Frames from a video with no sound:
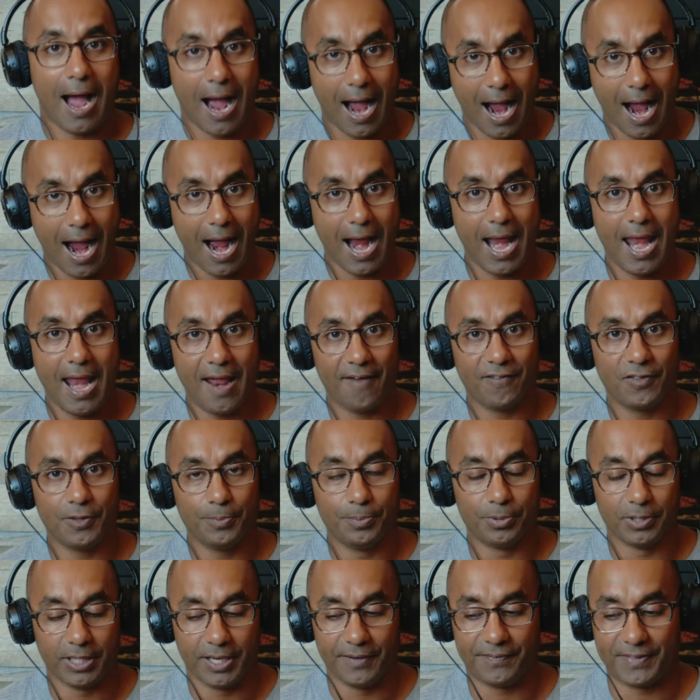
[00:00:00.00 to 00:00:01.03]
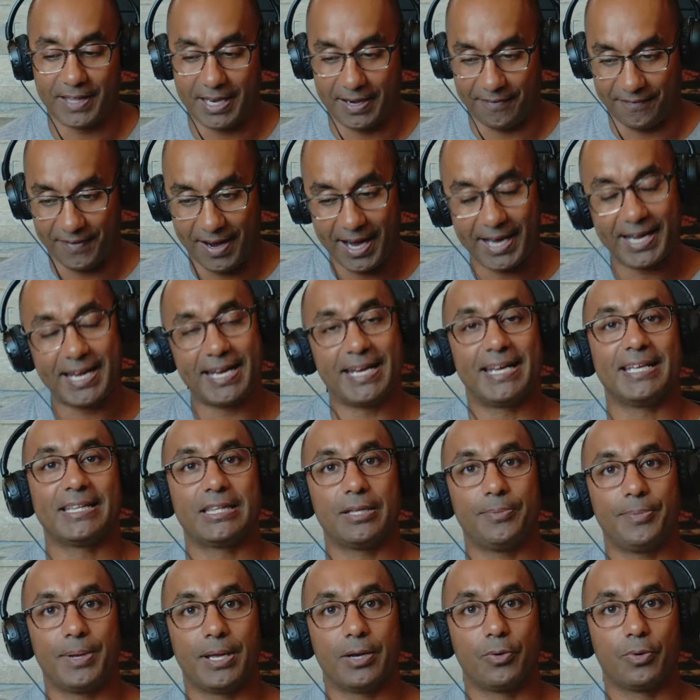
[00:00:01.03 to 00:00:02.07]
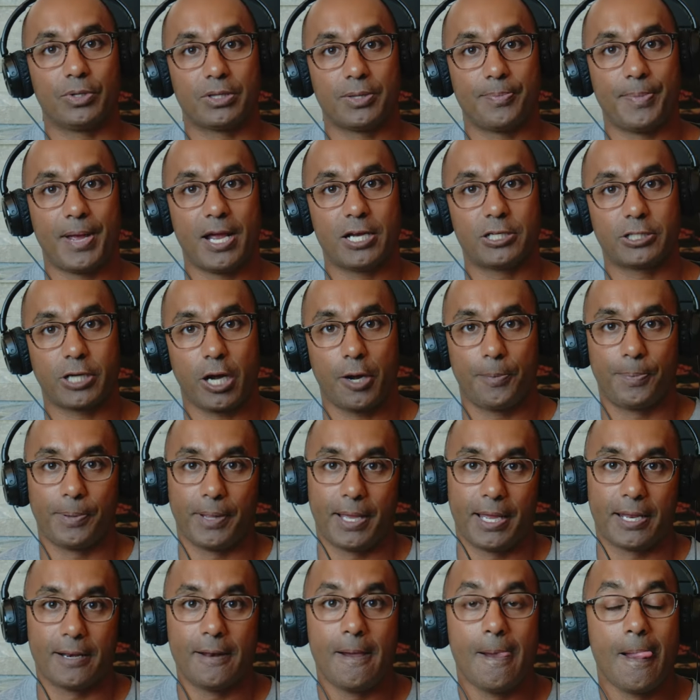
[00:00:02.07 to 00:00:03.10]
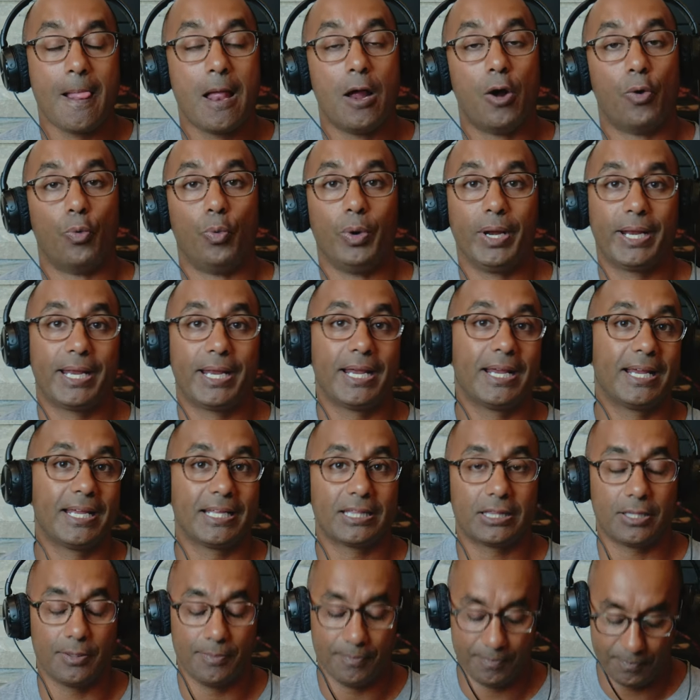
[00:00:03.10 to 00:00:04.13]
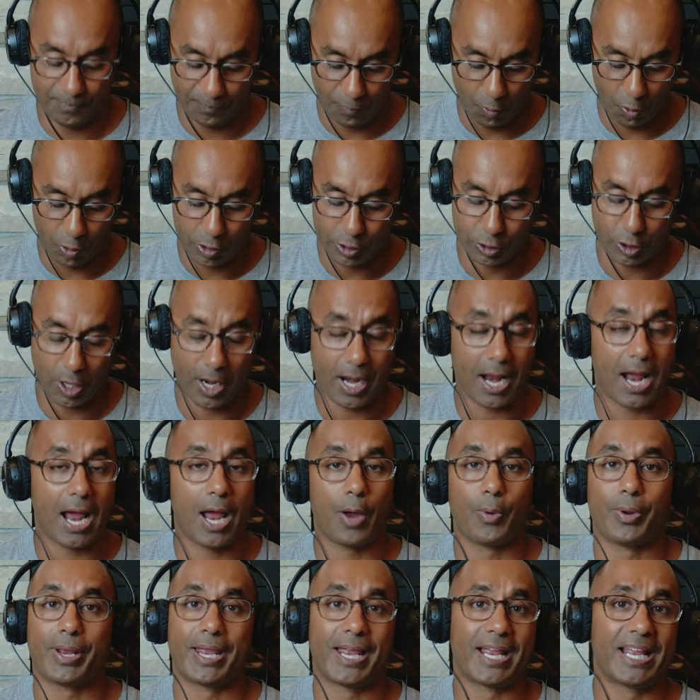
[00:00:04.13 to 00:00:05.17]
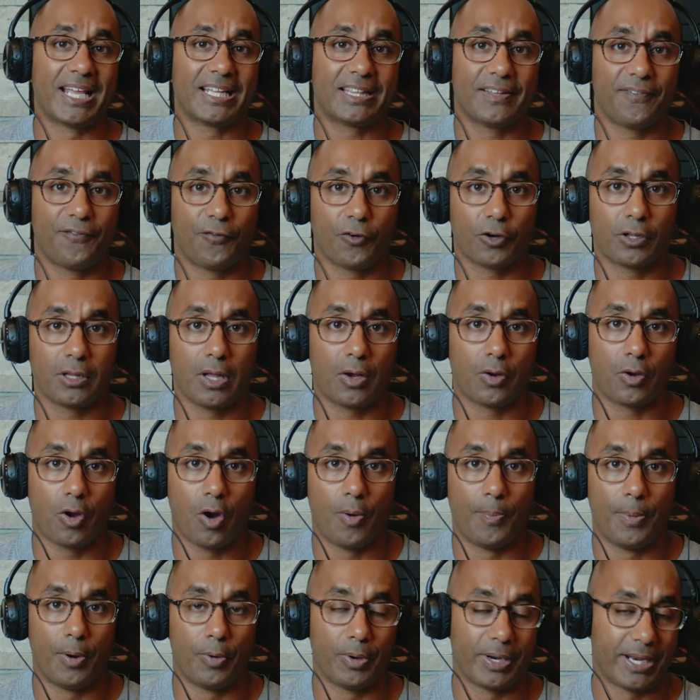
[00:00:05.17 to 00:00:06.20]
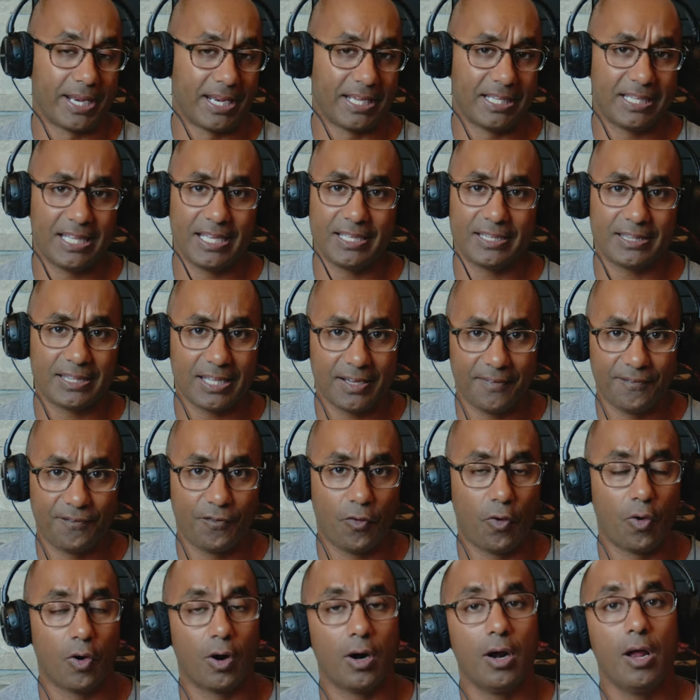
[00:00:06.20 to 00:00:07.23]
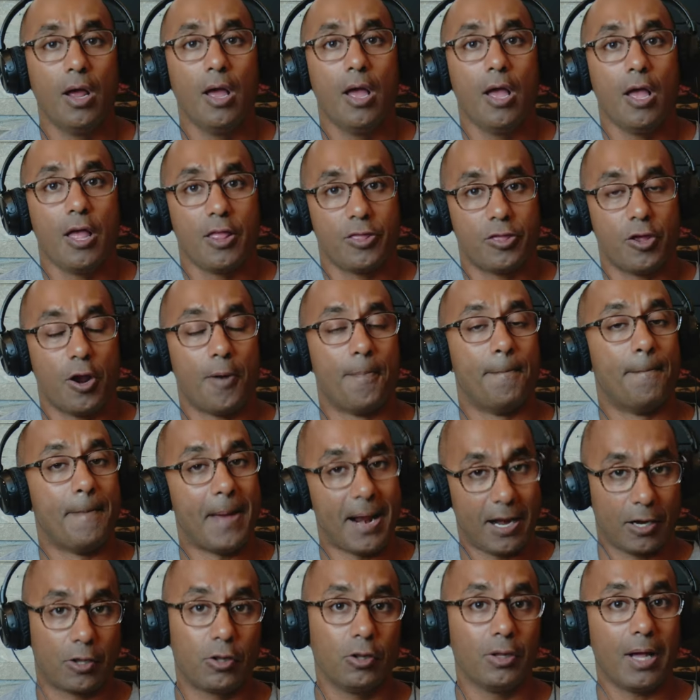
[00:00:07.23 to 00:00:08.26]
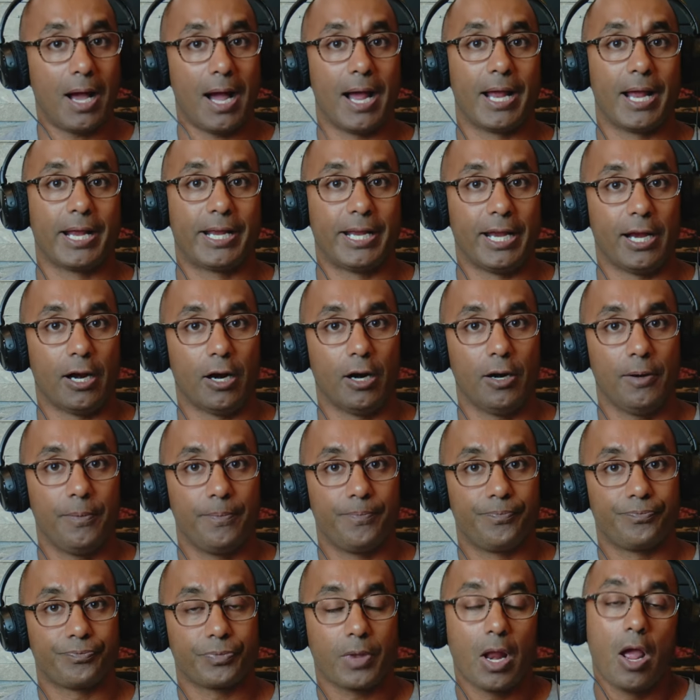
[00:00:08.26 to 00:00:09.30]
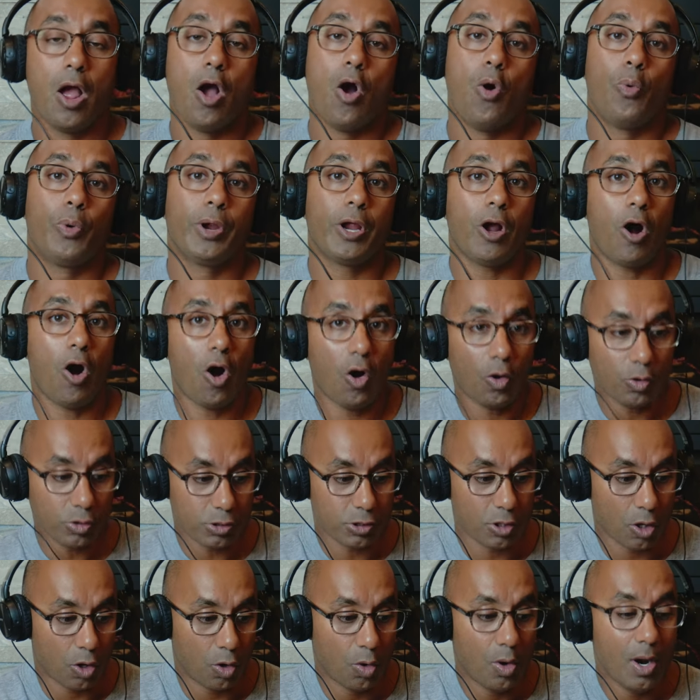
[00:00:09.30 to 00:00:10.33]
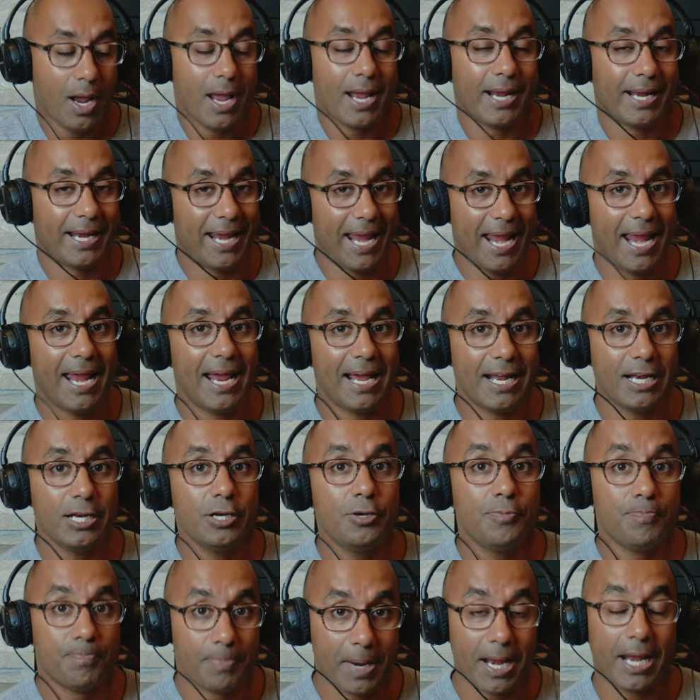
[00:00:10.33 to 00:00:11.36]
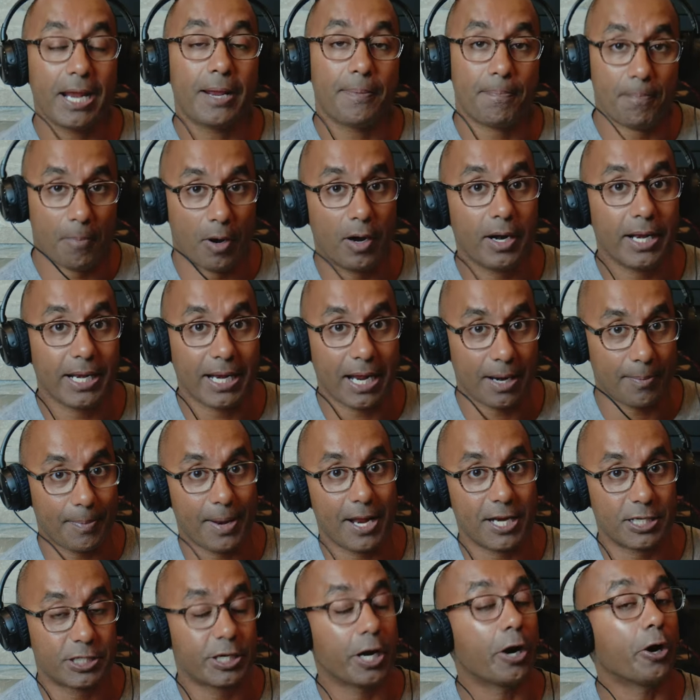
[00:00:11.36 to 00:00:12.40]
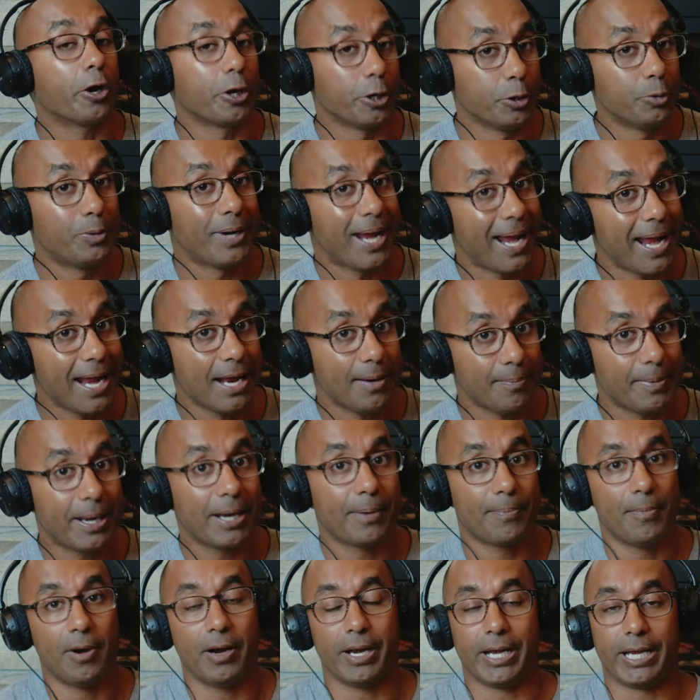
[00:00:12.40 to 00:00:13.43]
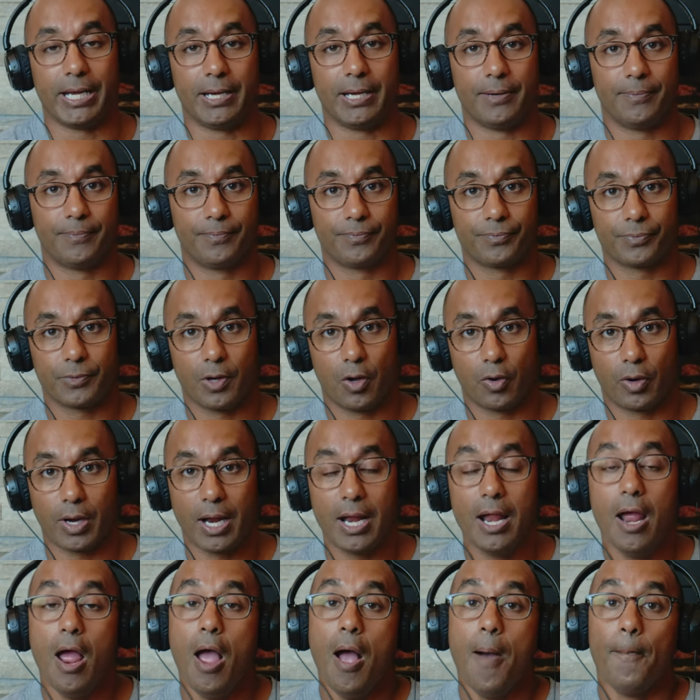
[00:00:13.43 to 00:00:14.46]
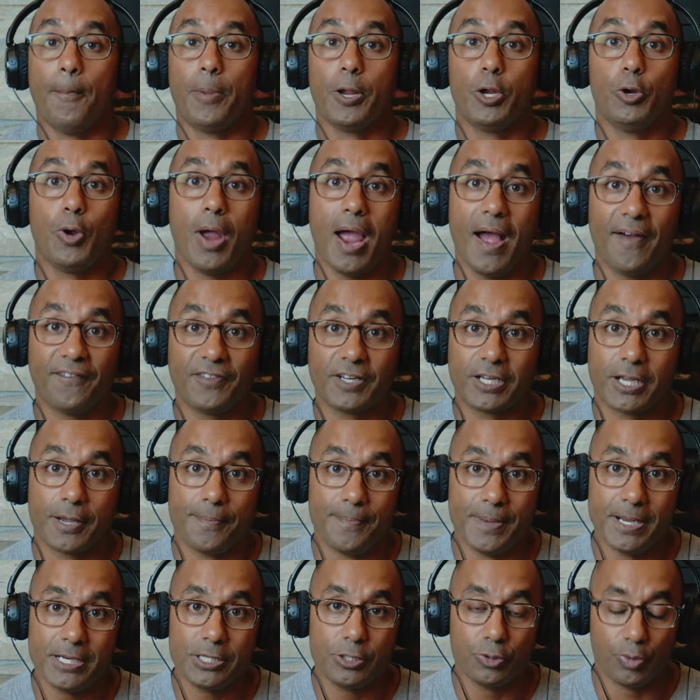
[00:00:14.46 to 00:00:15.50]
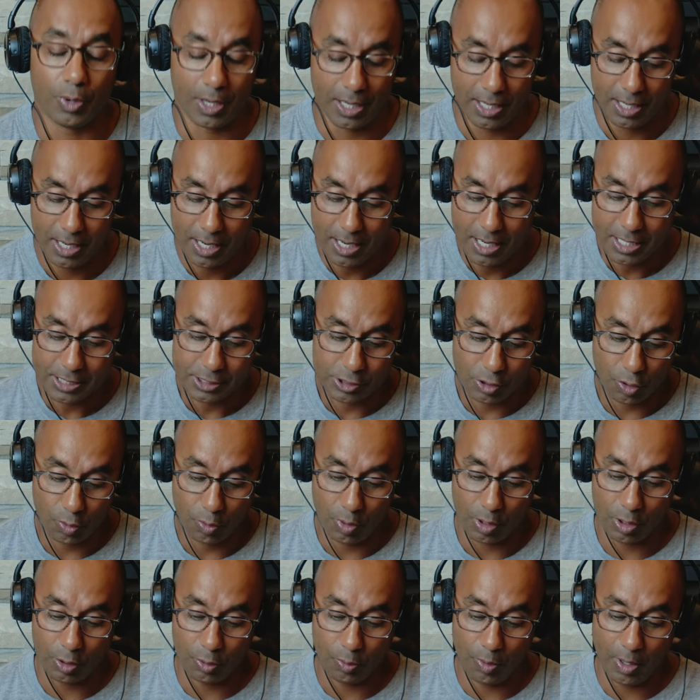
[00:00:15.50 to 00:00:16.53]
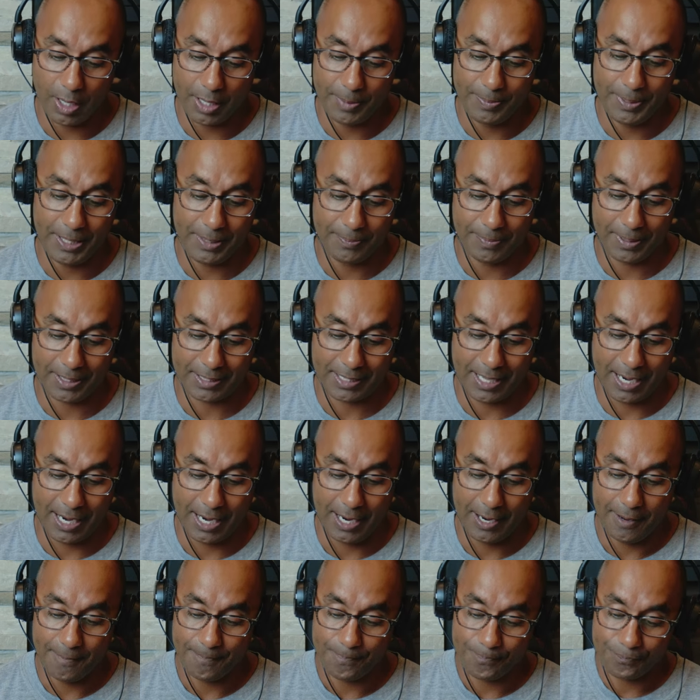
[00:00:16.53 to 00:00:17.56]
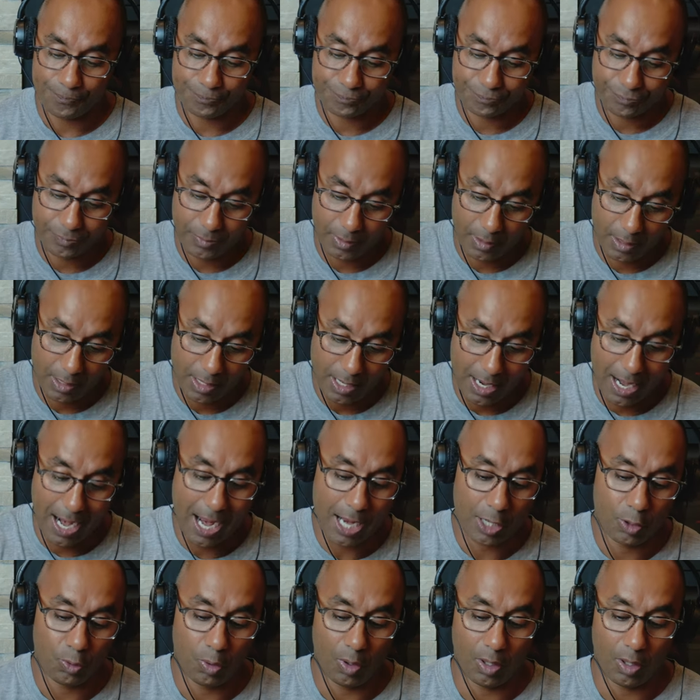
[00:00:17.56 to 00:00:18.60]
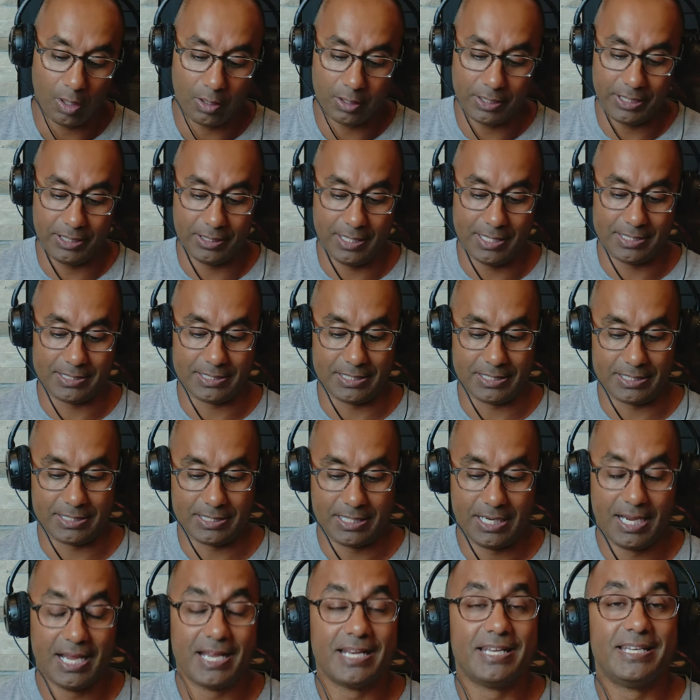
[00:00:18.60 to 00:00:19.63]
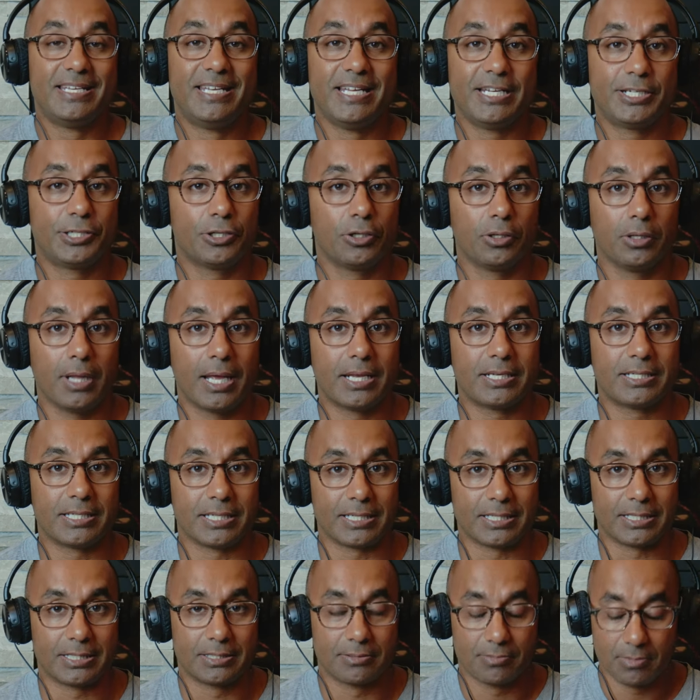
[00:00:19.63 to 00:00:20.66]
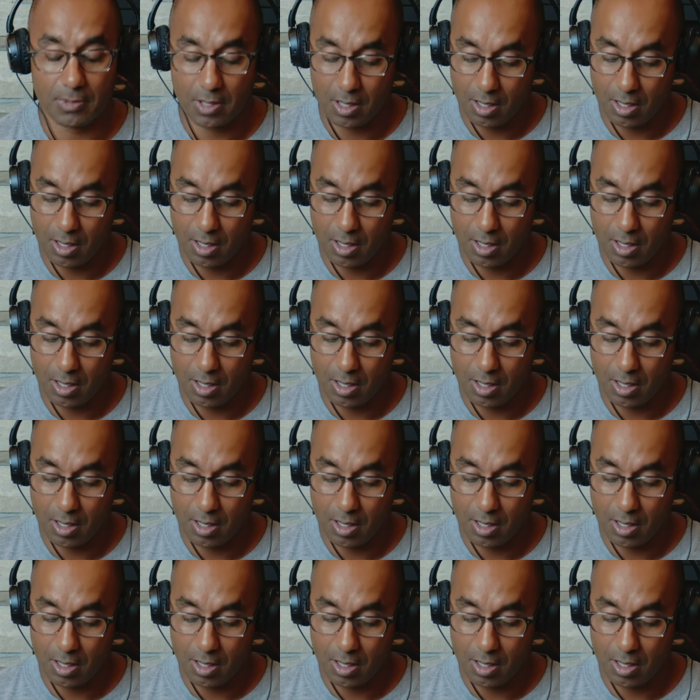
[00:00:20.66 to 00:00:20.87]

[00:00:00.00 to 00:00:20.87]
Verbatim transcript: I have the belief that if I can get them in with the managed care plan, we can get them for dry eye, we can get them for glaucoma, we can get them for their medical eye care. We also can make money managed care. You can make money, okay? But you have to commit to it. So what do I mean by that? High quality lenses, digital lenses,